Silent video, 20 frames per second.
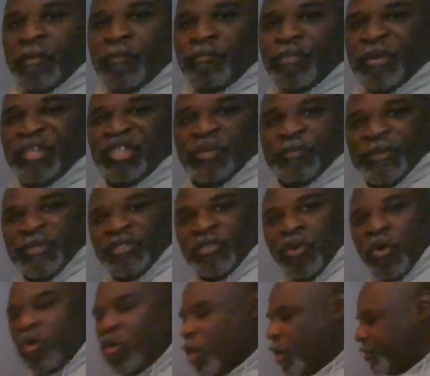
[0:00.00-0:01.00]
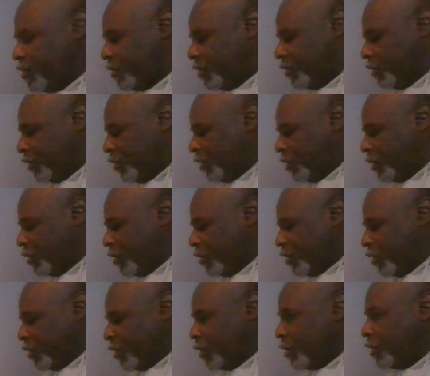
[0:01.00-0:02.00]
Bishop is on
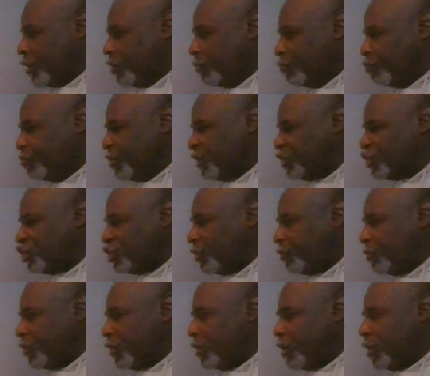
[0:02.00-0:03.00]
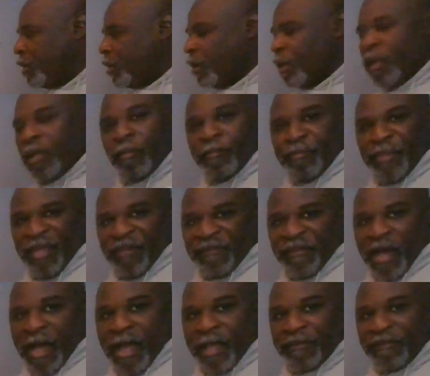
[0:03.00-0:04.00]
bishop
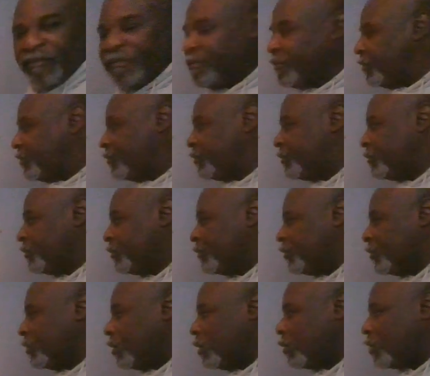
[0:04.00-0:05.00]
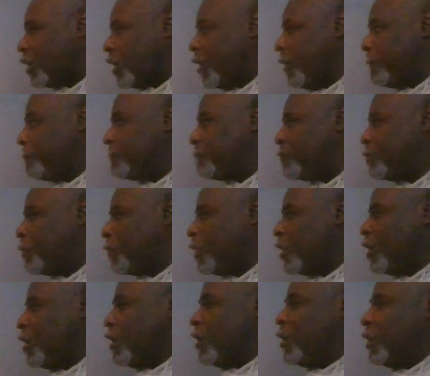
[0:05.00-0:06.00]
B5. Okay?
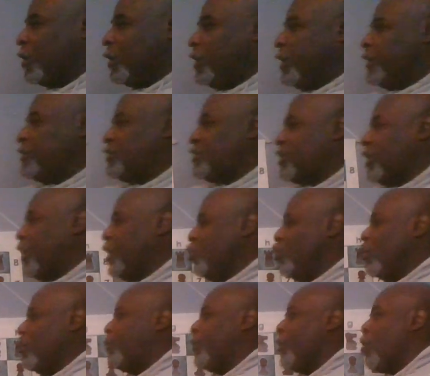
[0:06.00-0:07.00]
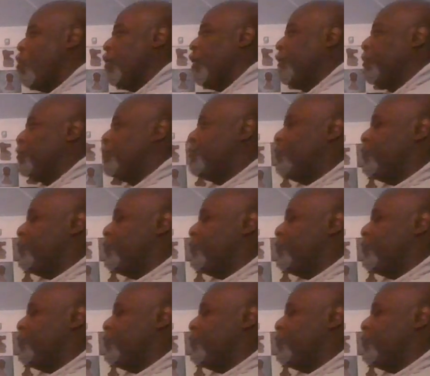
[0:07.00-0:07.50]
Let's say your opponent